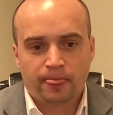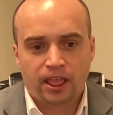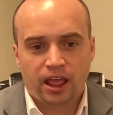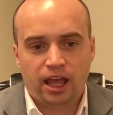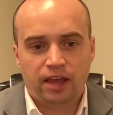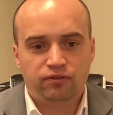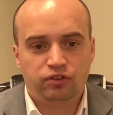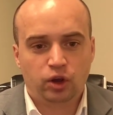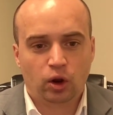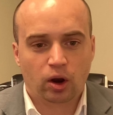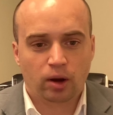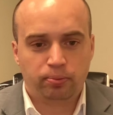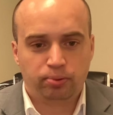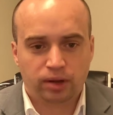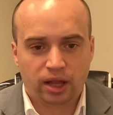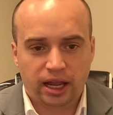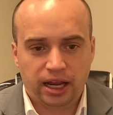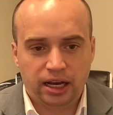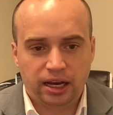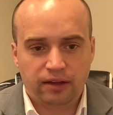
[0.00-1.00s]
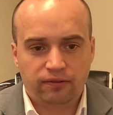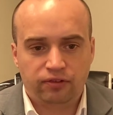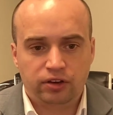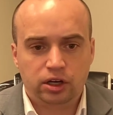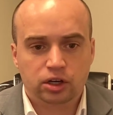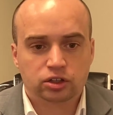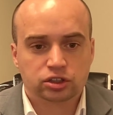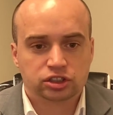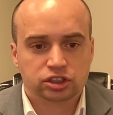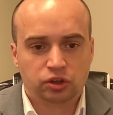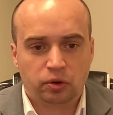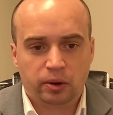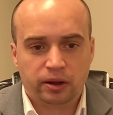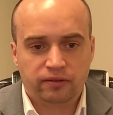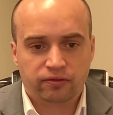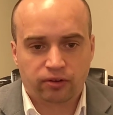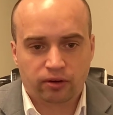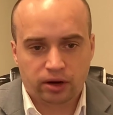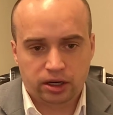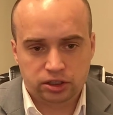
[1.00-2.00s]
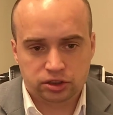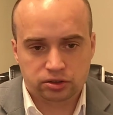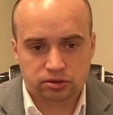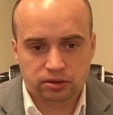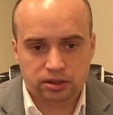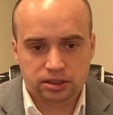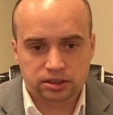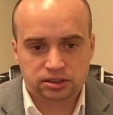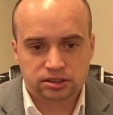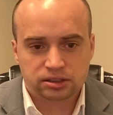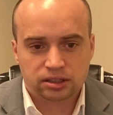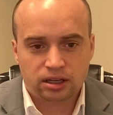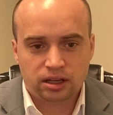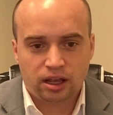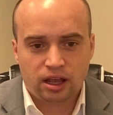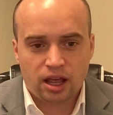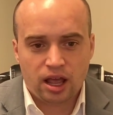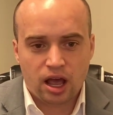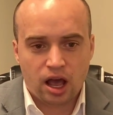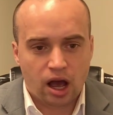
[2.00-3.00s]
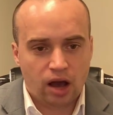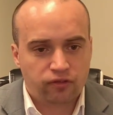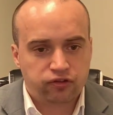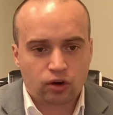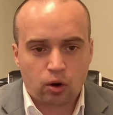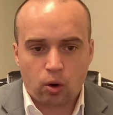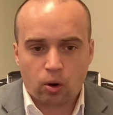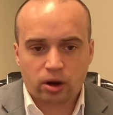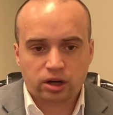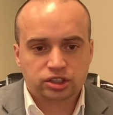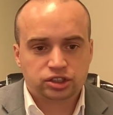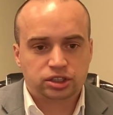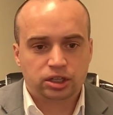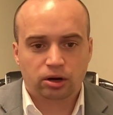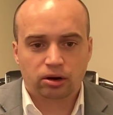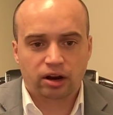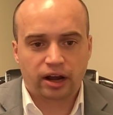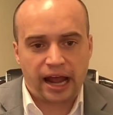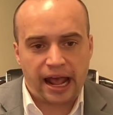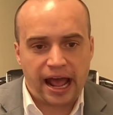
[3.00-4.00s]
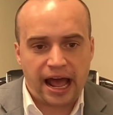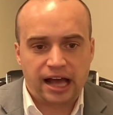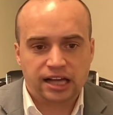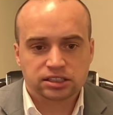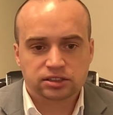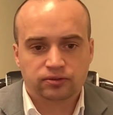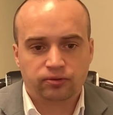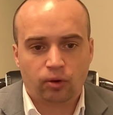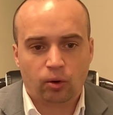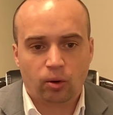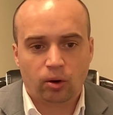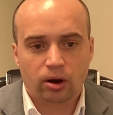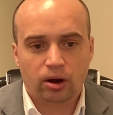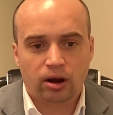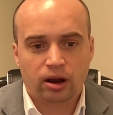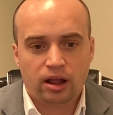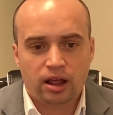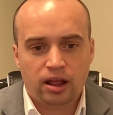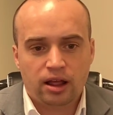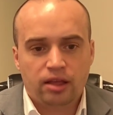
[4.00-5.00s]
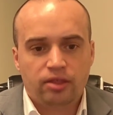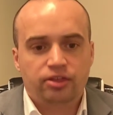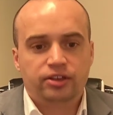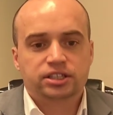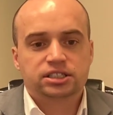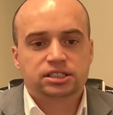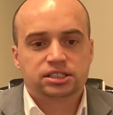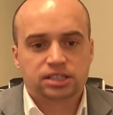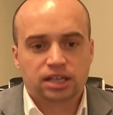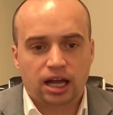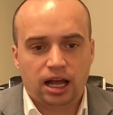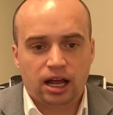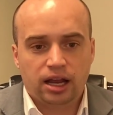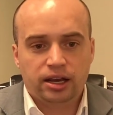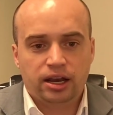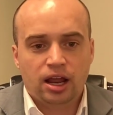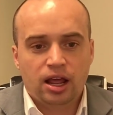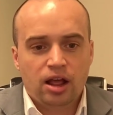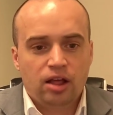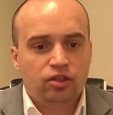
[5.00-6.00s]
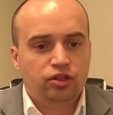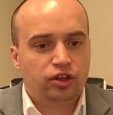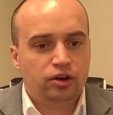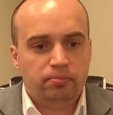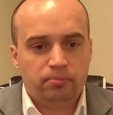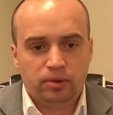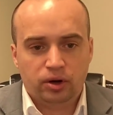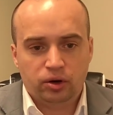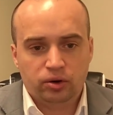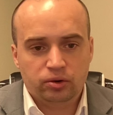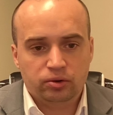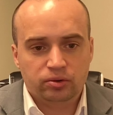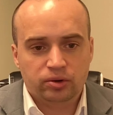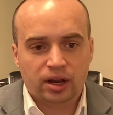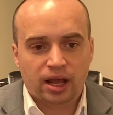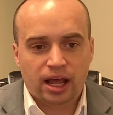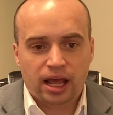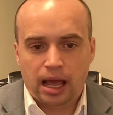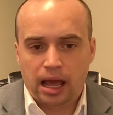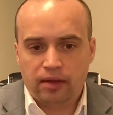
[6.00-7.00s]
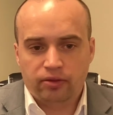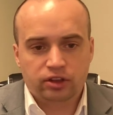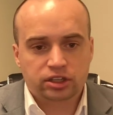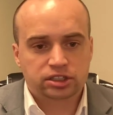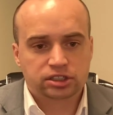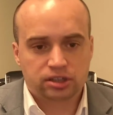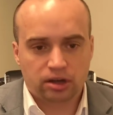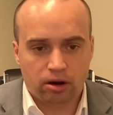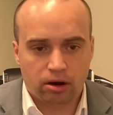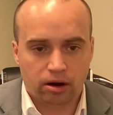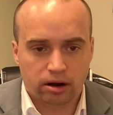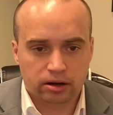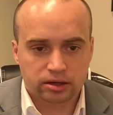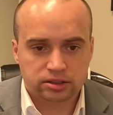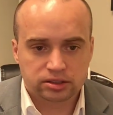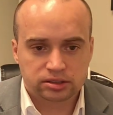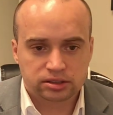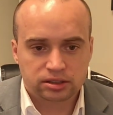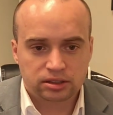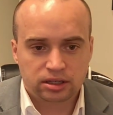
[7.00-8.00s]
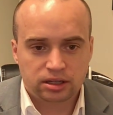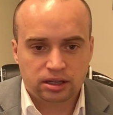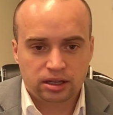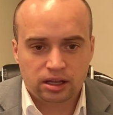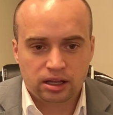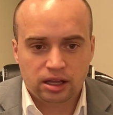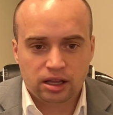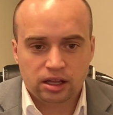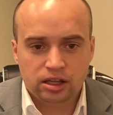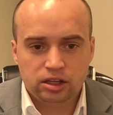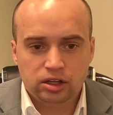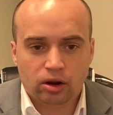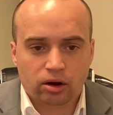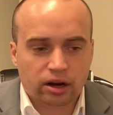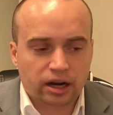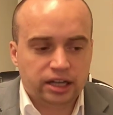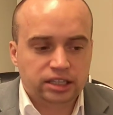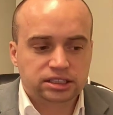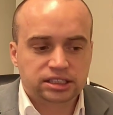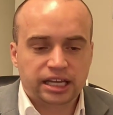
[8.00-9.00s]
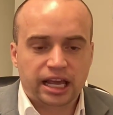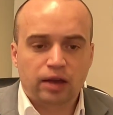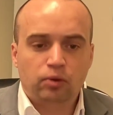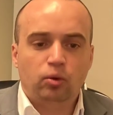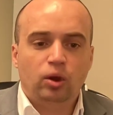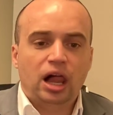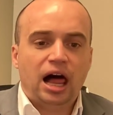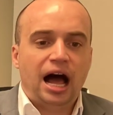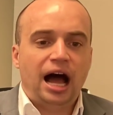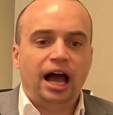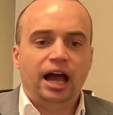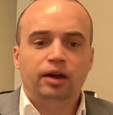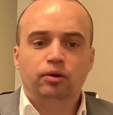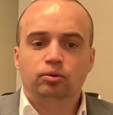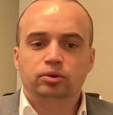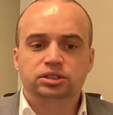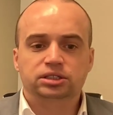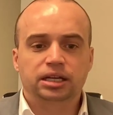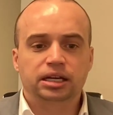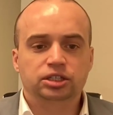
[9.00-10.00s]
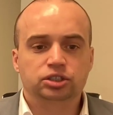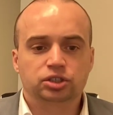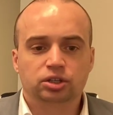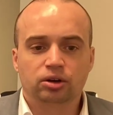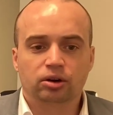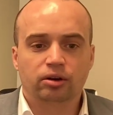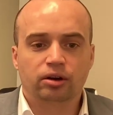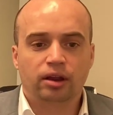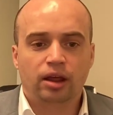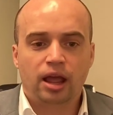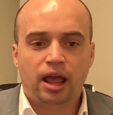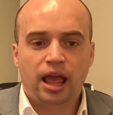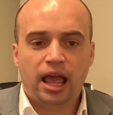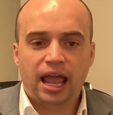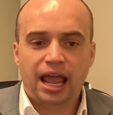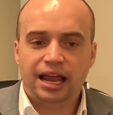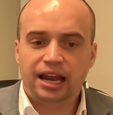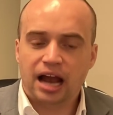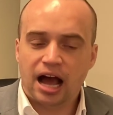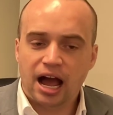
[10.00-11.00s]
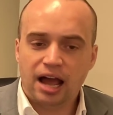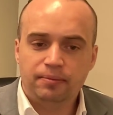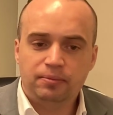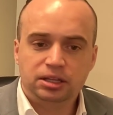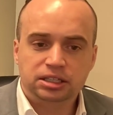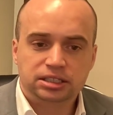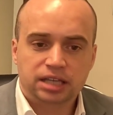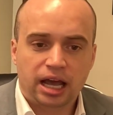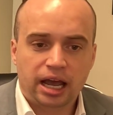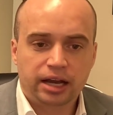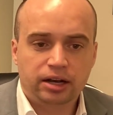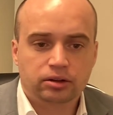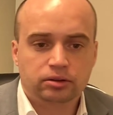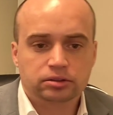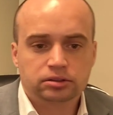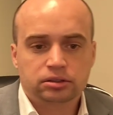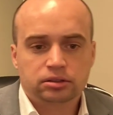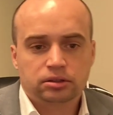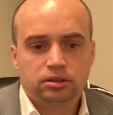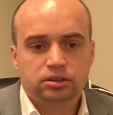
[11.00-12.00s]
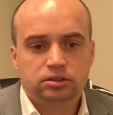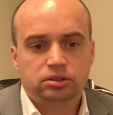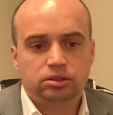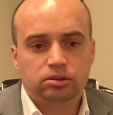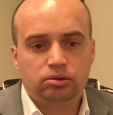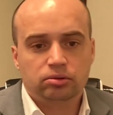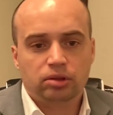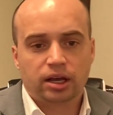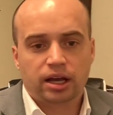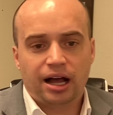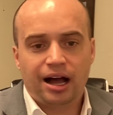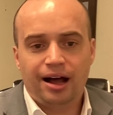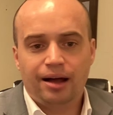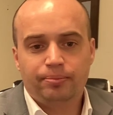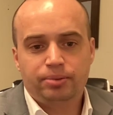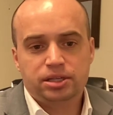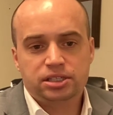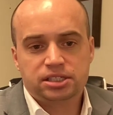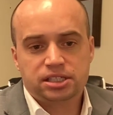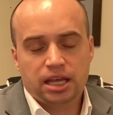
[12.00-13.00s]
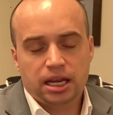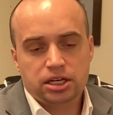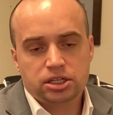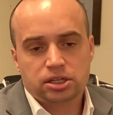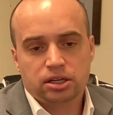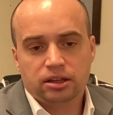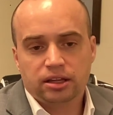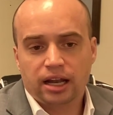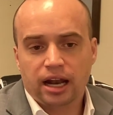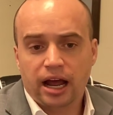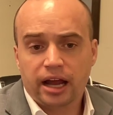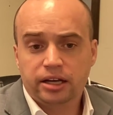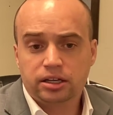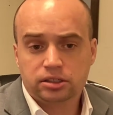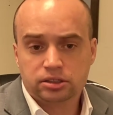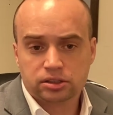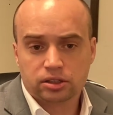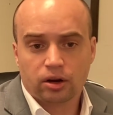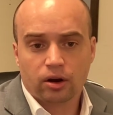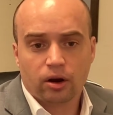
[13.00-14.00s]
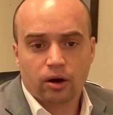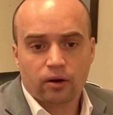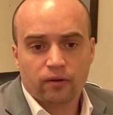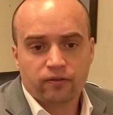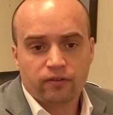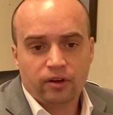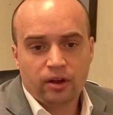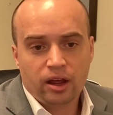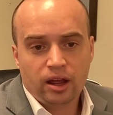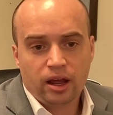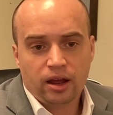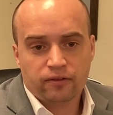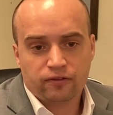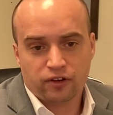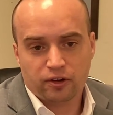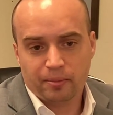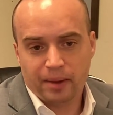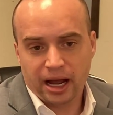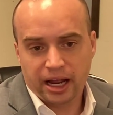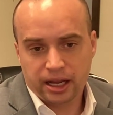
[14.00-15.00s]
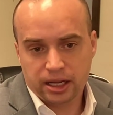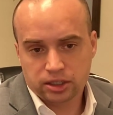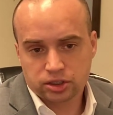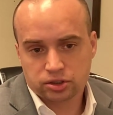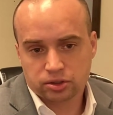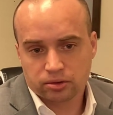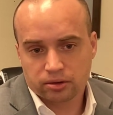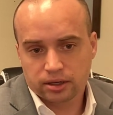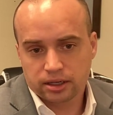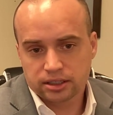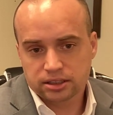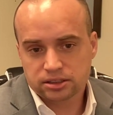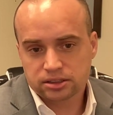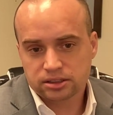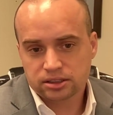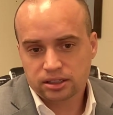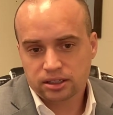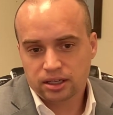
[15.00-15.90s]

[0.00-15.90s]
if you're a plaintiff and you're suing for injuries, of course you're going to ask for the sun, the moon, and the stars. You're going to say, well, I was injured and I'm entitled to the compensation that I deserve for my injuries.